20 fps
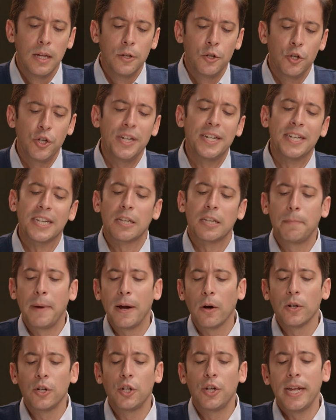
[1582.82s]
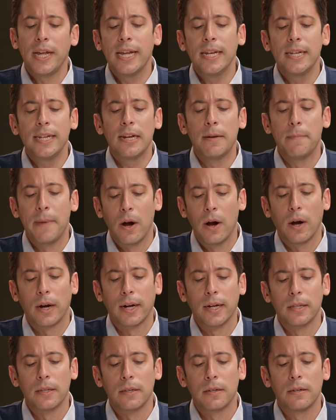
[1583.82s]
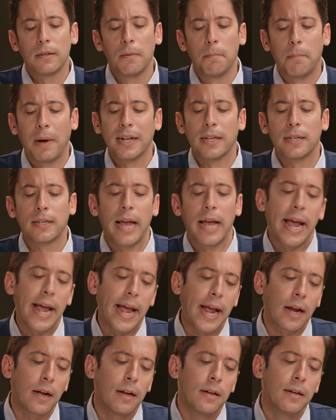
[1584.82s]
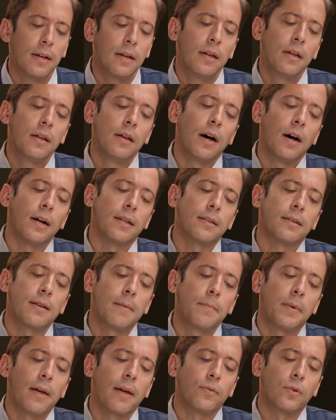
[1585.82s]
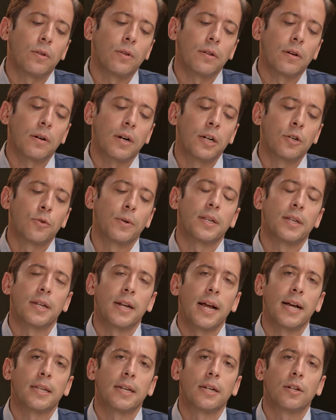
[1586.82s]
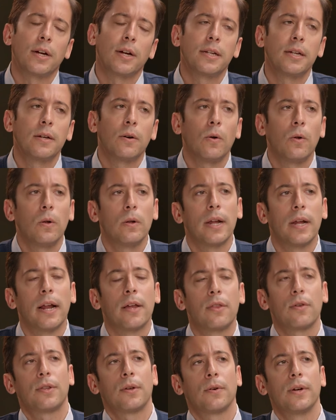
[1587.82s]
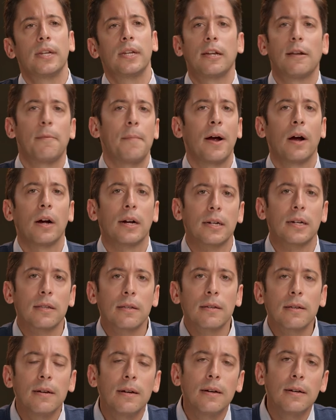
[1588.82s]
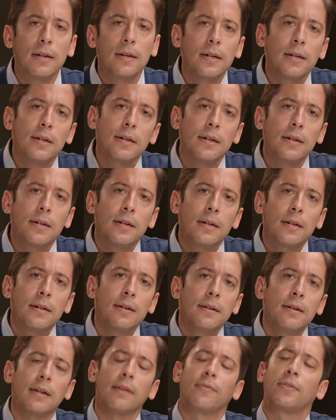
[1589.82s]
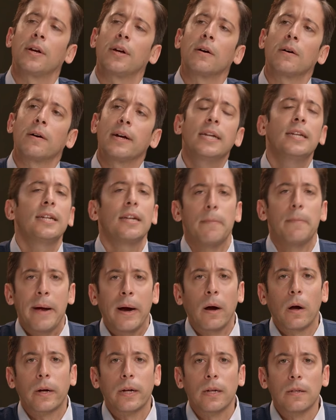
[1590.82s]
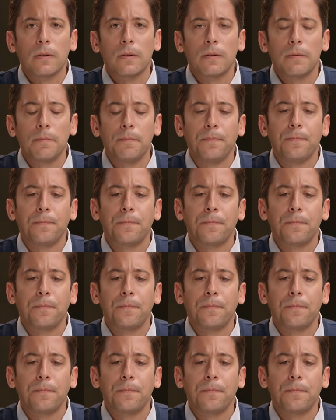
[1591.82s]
She disparaged Indian Americans by saying, on some level, their country is an SHIT hole. Hold on, I thought they're Indian Americans. If they're Indian Americans,